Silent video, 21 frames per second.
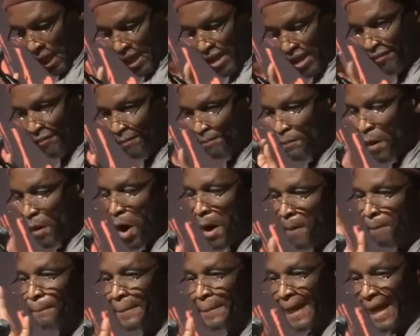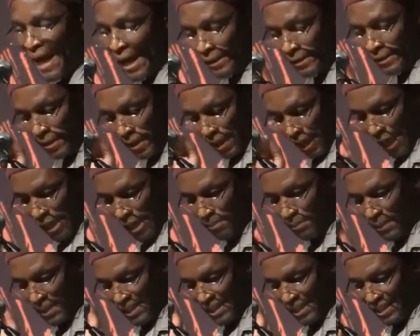If more blood
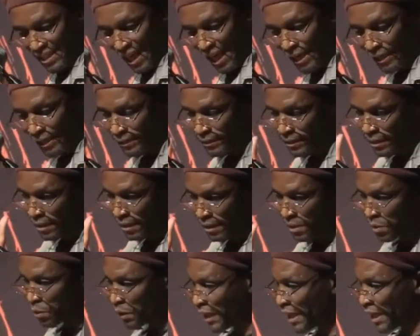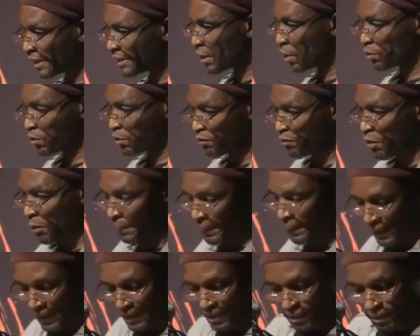had been shed to get out of
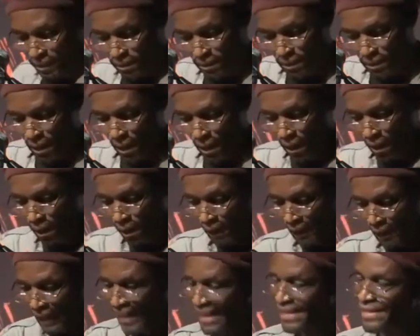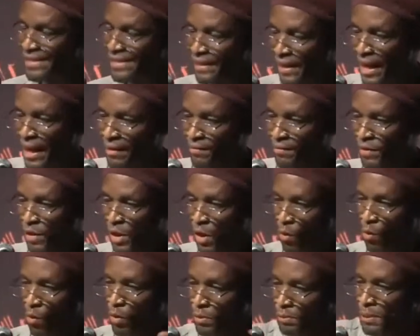oppression, less lives
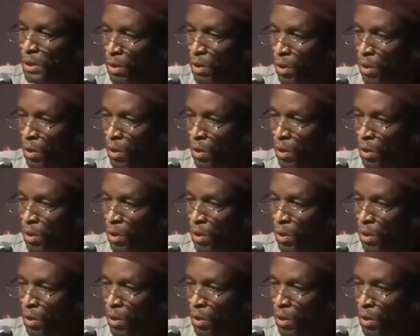would be